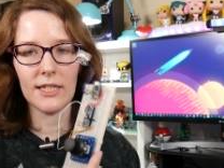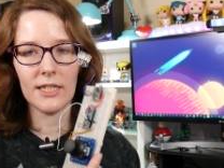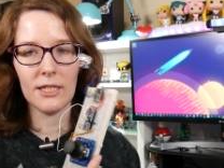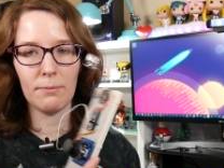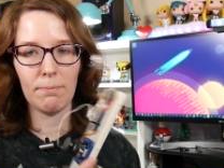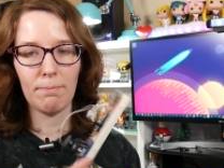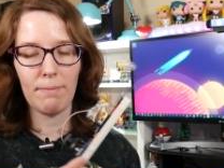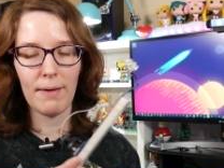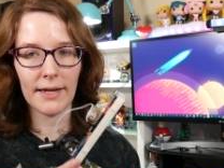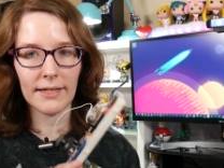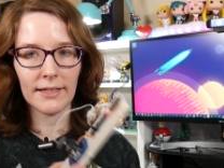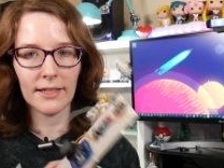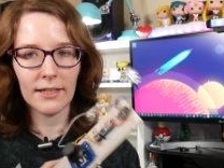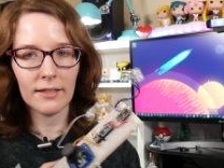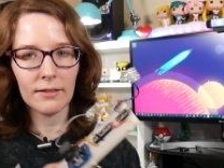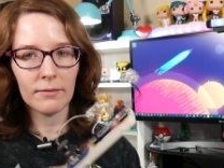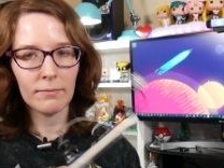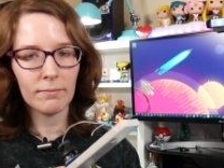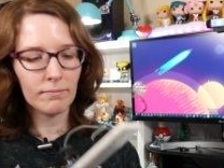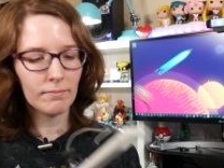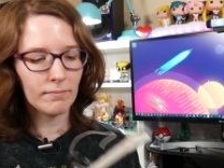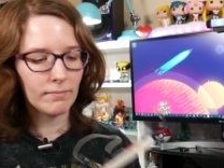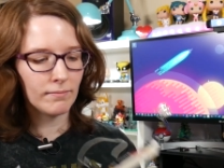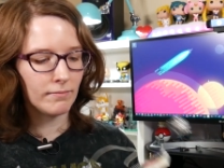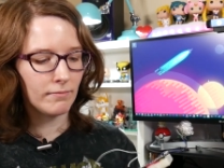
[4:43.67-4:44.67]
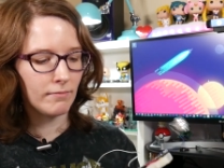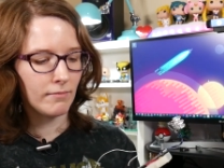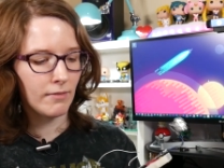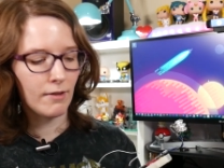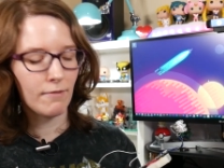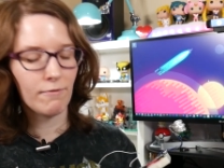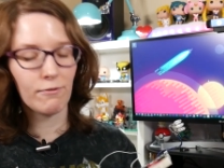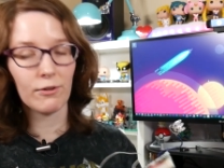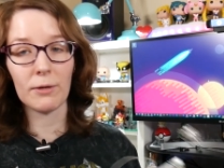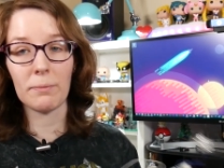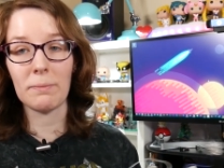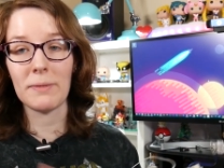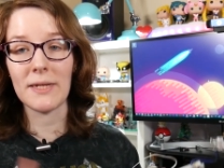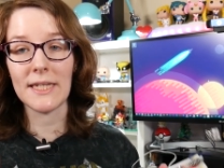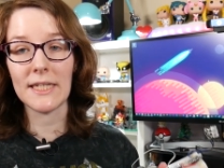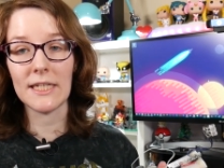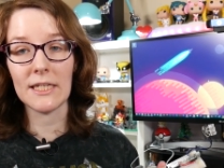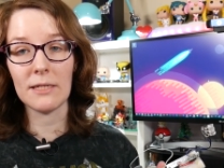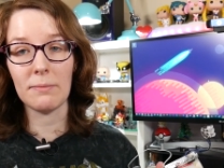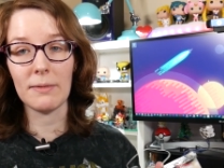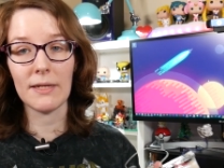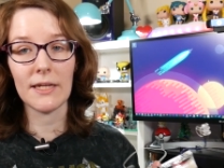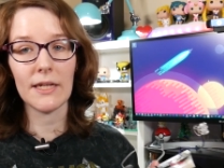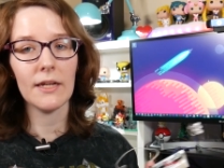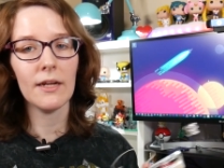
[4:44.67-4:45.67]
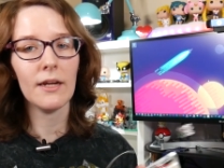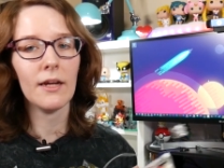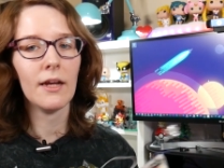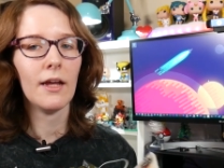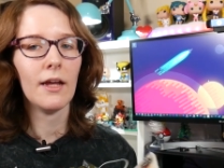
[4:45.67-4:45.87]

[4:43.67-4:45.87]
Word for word: is begging for a PCB.